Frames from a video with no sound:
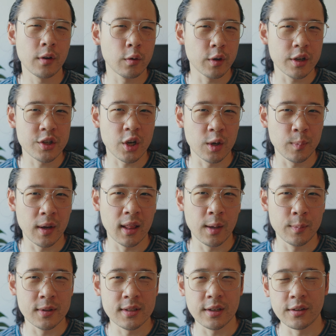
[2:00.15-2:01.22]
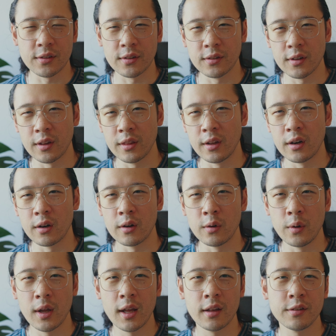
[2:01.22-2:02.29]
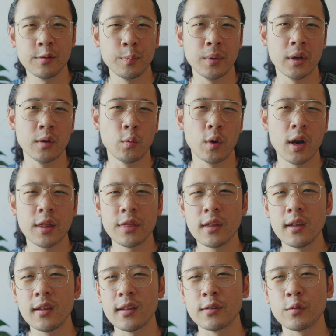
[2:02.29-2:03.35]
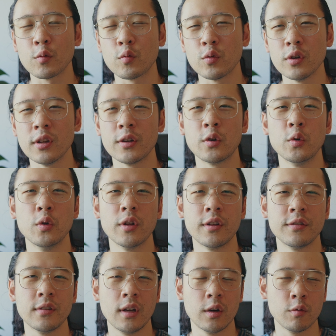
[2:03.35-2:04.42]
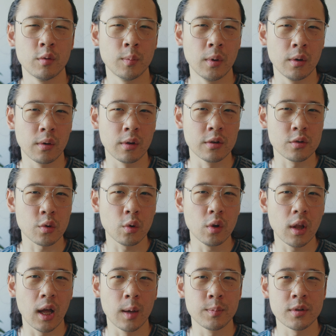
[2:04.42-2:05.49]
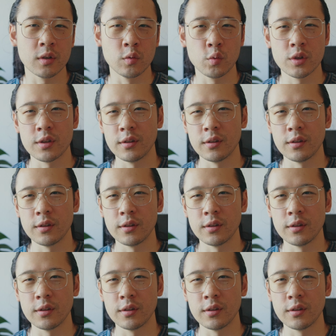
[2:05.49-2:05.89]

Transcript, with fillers: already shared my lamentations on their OS, but what I think is really cool is their remote control option, which